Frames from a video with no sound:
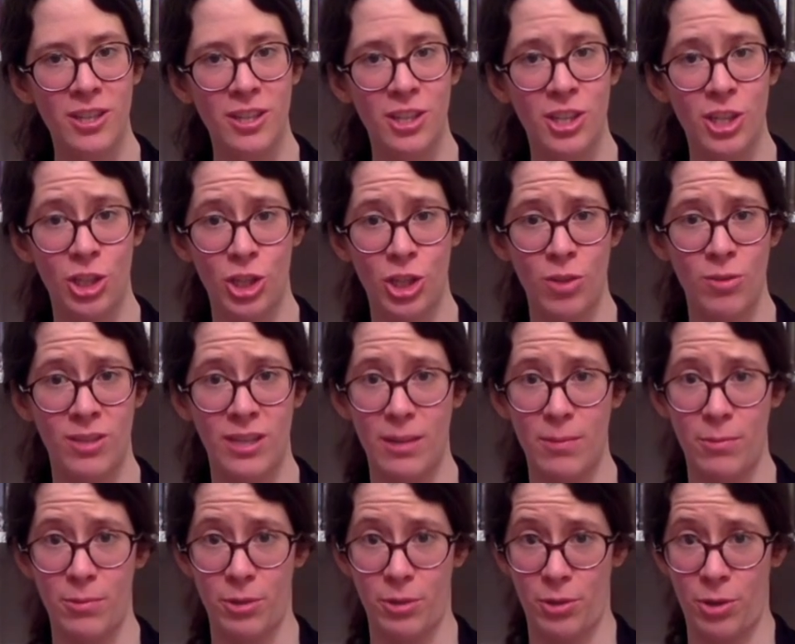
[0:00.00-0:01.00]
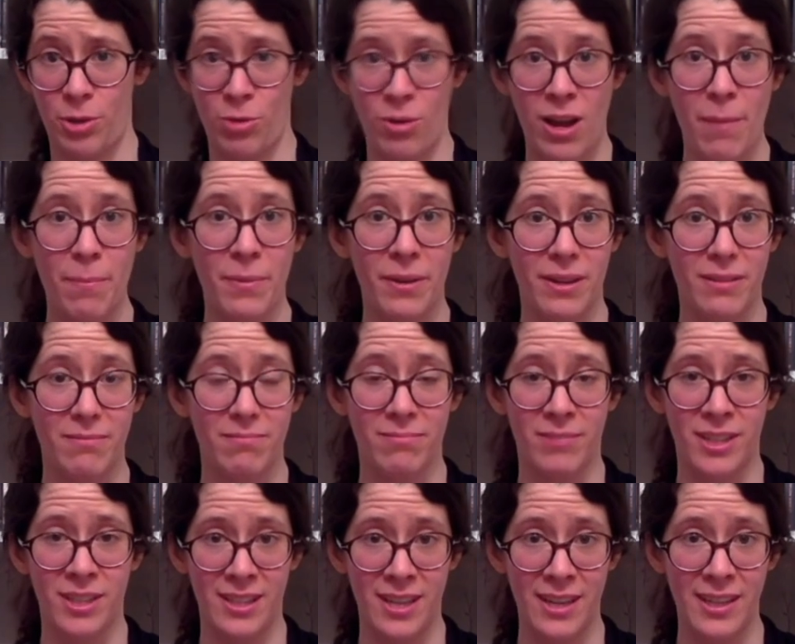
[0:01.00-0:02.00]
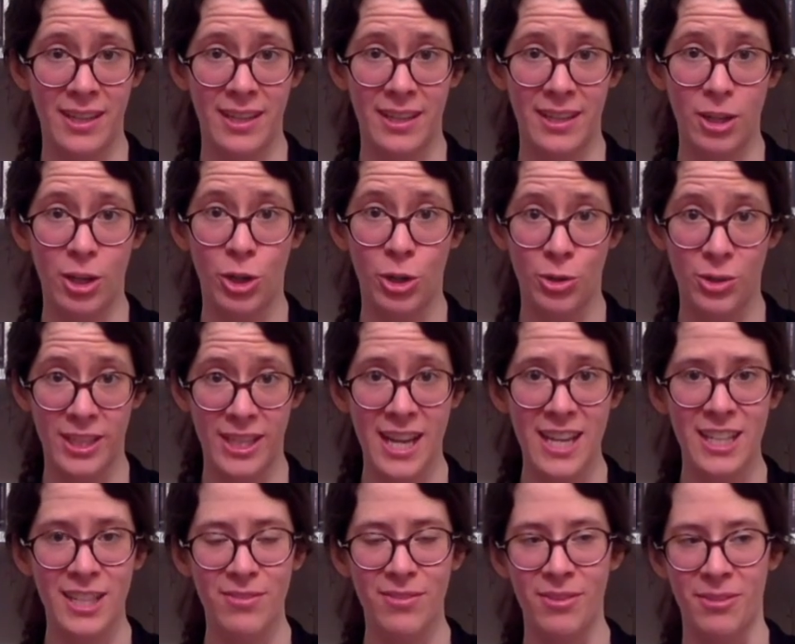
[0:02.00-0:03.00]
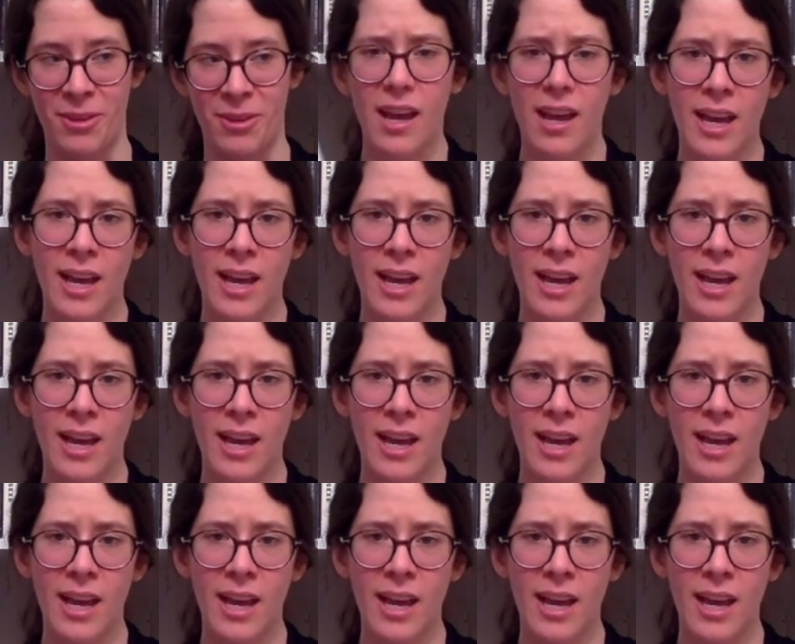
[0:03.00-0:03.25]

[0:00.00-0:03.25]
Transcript: it just shows that we're crap at designing a good test for them.